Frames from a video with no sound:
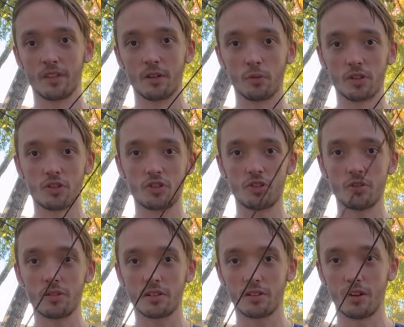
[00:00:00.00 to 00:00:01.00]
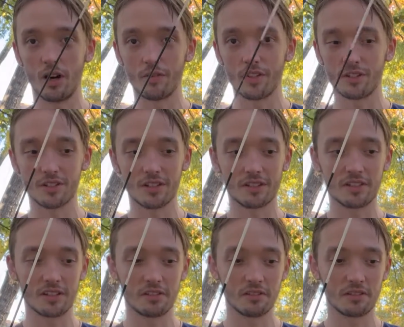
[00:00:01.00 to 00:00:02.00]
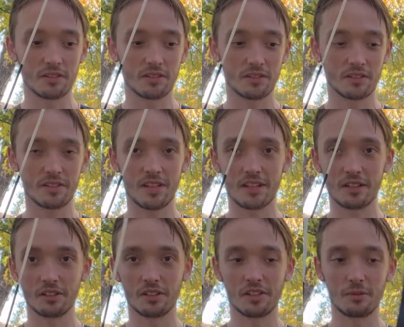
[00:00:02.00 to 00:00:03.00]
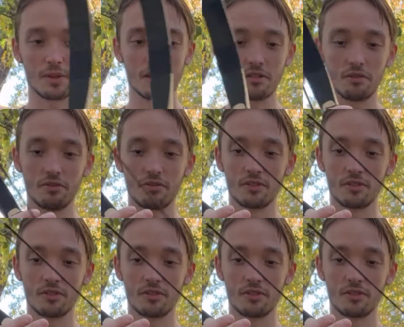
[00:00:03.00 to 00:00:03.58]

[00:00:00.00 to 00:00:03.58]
When you shoot, obviously it's gonna take a little bit of